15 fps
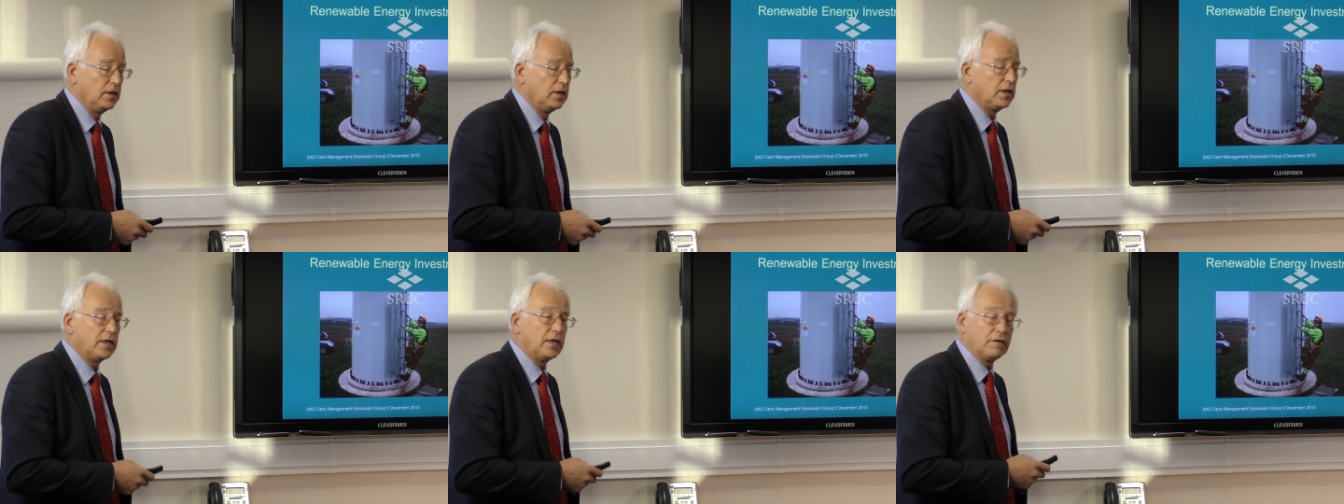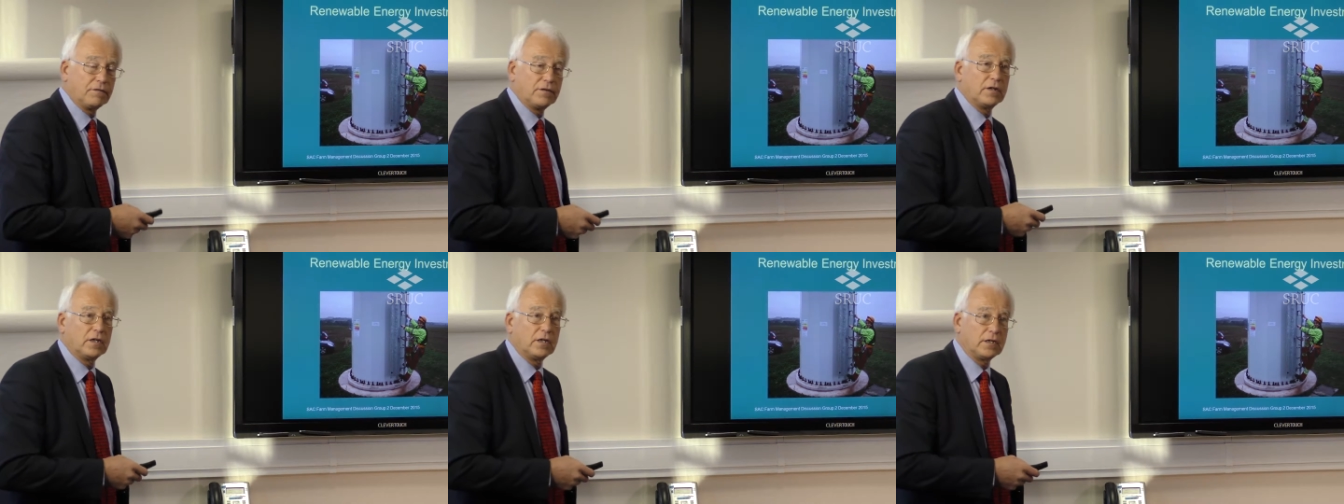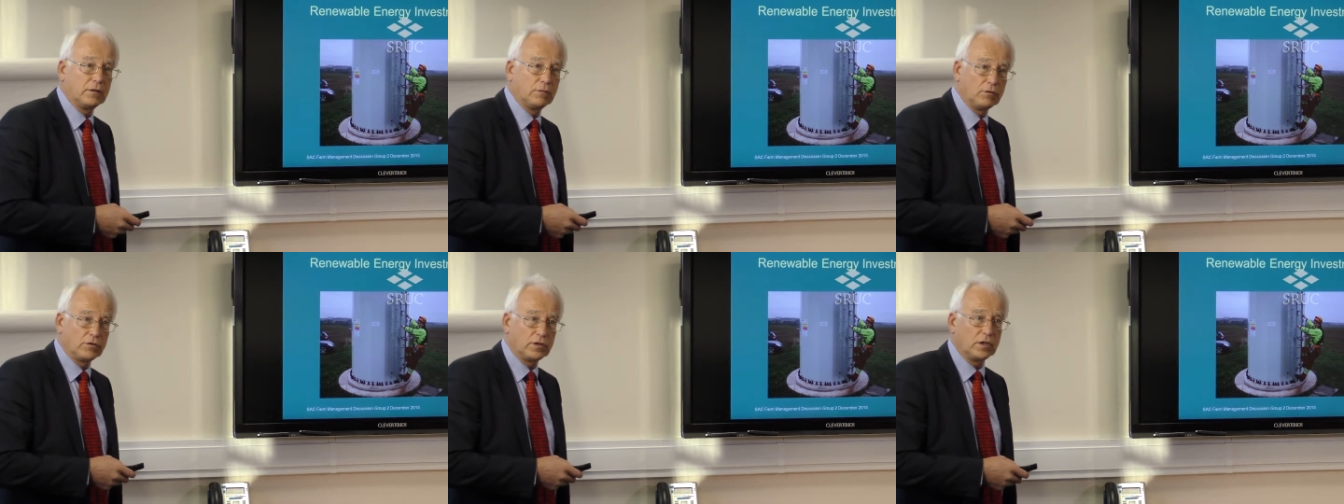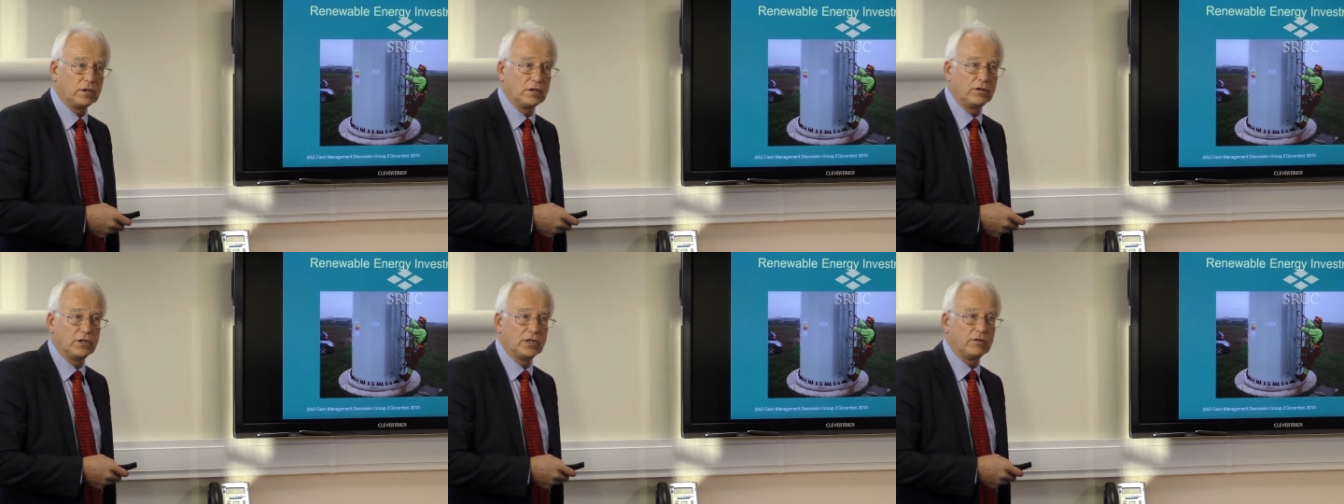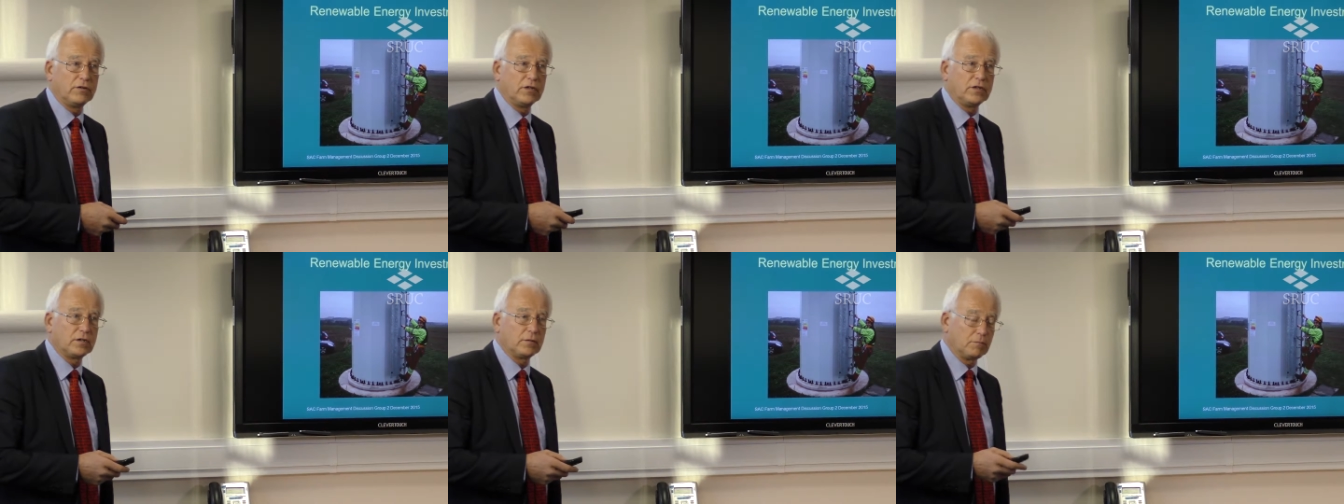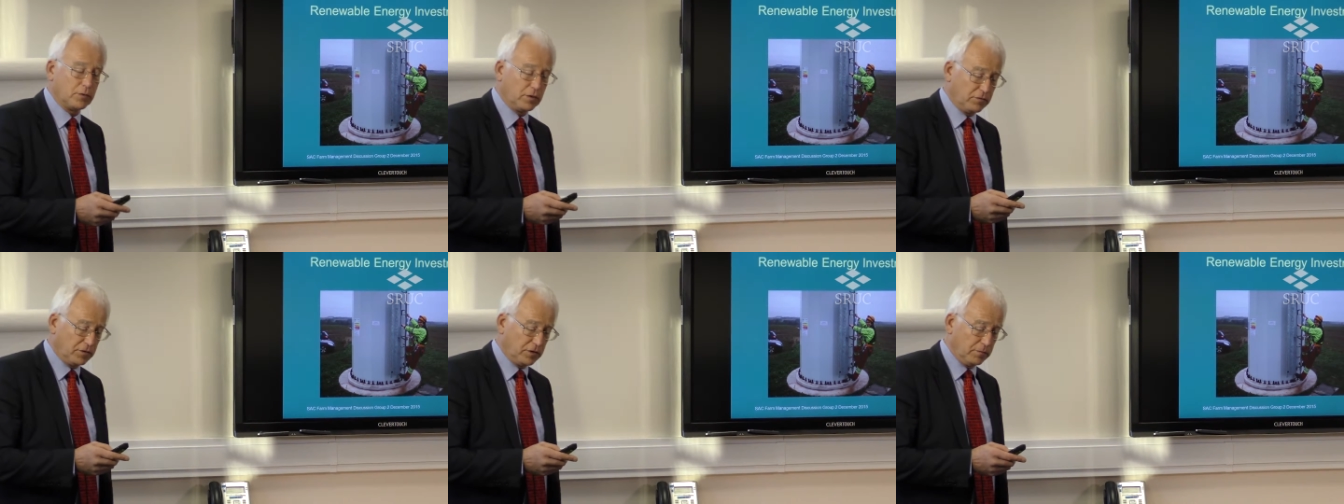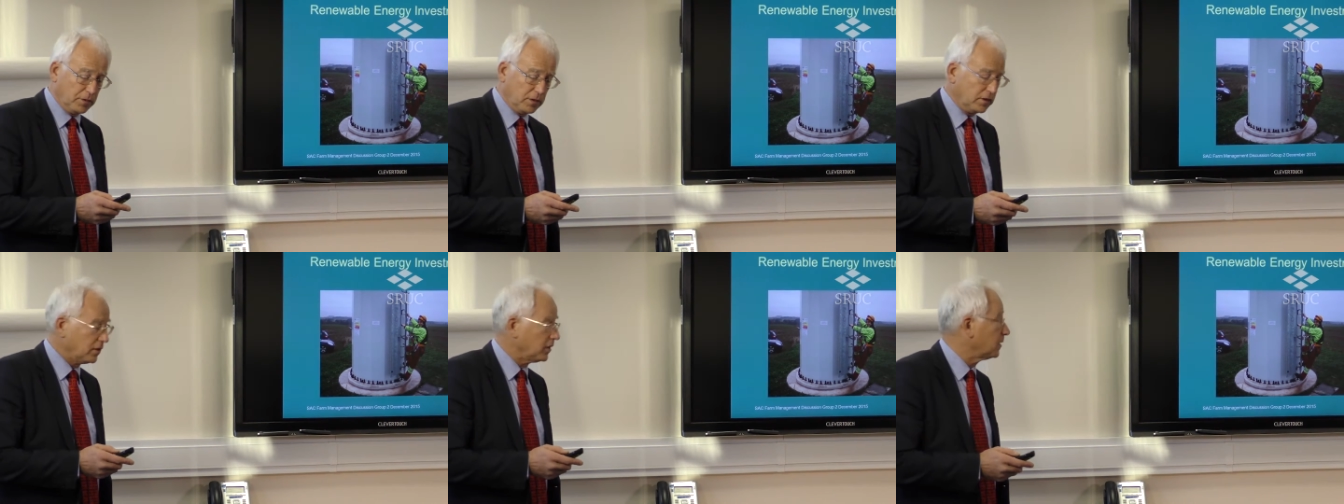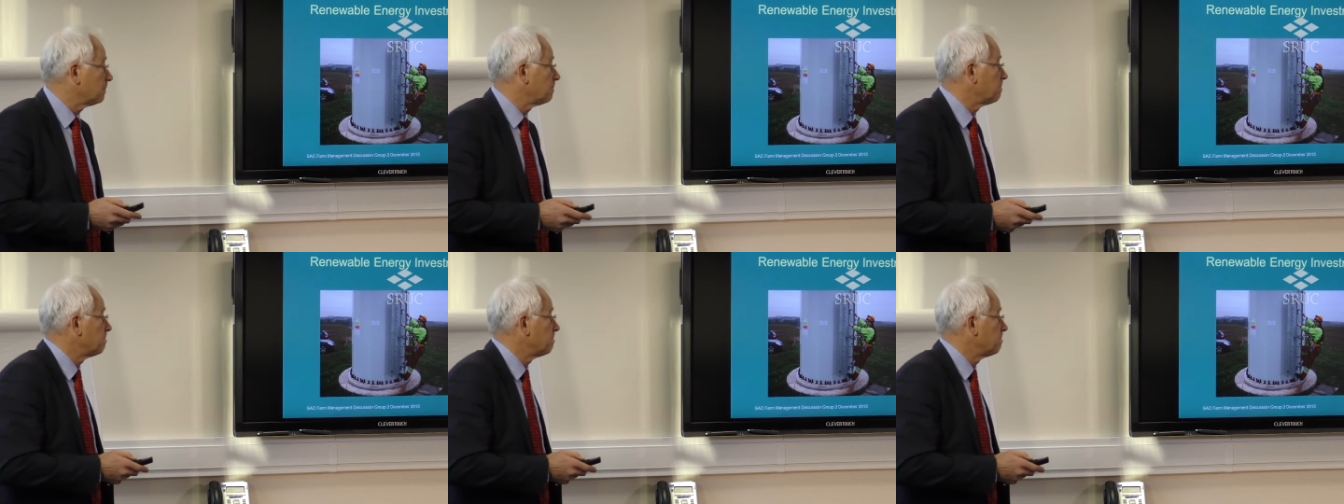And after that, it will start to generate some profitability.